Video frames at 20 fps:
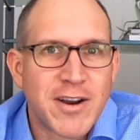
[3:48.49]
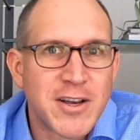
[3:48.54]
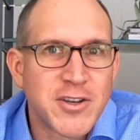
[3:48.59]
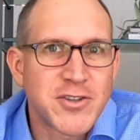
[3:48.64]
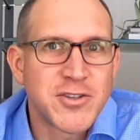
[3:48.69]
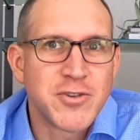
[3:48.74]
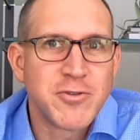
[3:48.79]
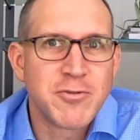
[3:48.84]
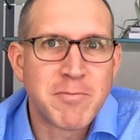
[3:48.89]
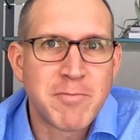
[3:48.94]

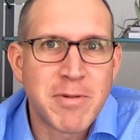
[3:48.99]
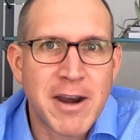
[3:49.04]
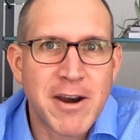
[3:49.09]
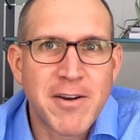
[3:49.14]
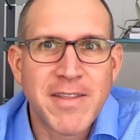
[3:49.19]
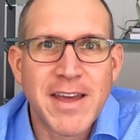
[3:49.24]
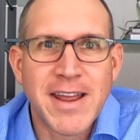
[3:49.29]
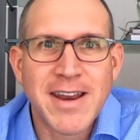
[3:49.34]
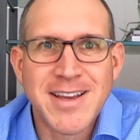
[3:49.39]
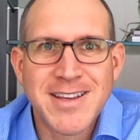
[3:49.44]
else you
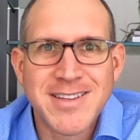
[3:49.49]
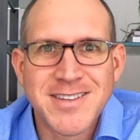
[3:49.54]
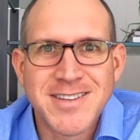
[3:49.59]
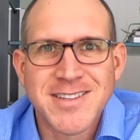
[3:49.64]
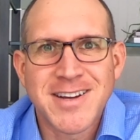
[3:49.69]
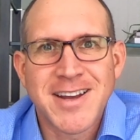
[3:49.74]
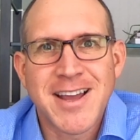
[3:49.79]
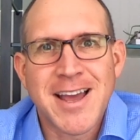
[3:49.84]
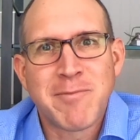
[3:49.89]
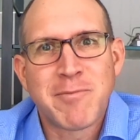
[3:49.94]
repair that isn't
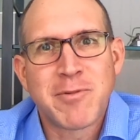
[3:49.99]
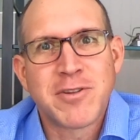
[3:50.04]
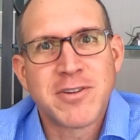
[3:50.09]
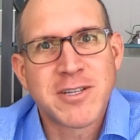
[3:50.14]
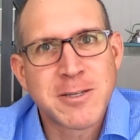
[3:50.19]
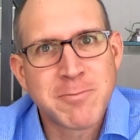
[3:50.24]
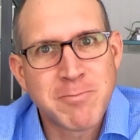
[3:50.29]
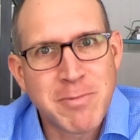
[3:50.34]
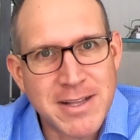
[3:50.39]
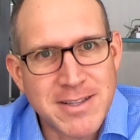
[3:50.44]
a capital
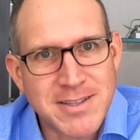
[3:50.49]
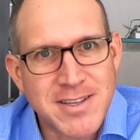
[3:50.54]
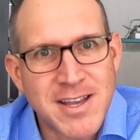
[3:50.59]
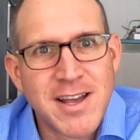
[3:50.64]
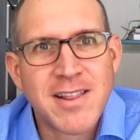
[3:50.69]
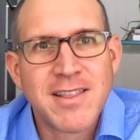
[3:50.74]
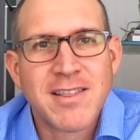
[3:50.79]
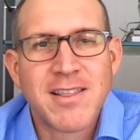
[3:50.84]
expense,